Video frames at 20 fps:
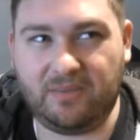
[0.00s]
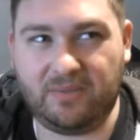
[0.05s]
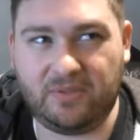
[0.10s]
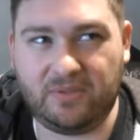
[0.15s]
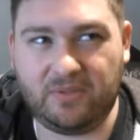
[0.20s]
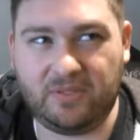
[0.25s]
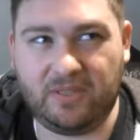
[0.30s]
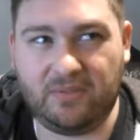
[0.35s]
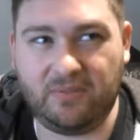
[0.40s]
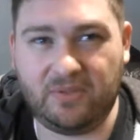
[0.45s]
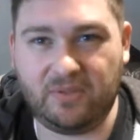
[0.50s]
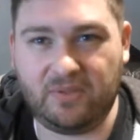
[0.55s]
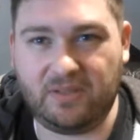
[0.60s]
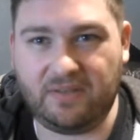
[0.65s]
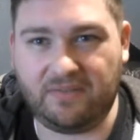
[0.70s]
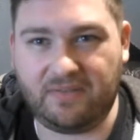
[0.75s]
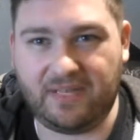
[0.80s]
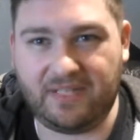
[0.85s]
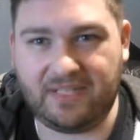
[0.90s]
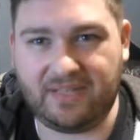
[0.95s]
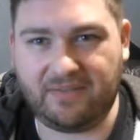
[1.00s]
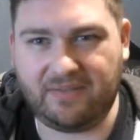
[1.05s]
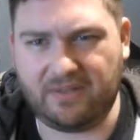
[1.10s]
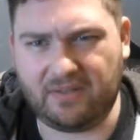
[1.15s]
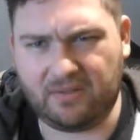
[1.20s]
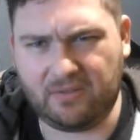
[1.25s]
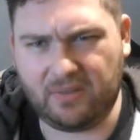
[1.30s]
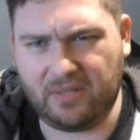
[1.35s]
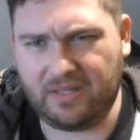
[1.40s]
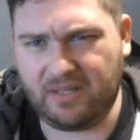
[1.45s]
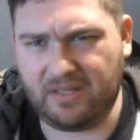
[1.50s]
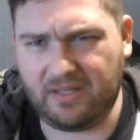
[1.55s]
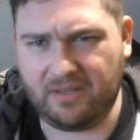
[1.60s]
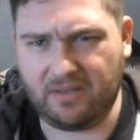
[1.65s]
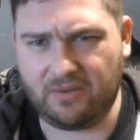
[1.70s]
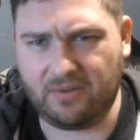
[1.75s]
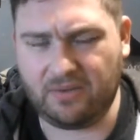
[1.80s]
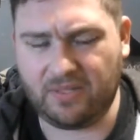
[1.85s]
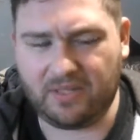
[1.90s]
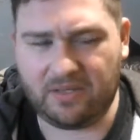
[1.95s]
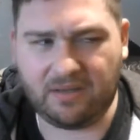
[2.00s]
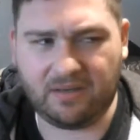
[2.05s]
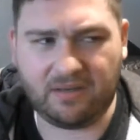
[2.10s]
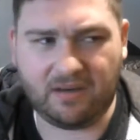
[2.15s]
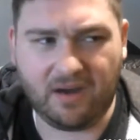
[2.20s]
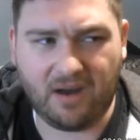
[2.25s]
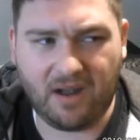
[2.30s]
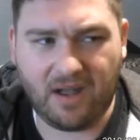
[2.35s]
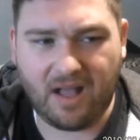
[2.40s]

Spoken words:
between the fights, having that quick thing going there.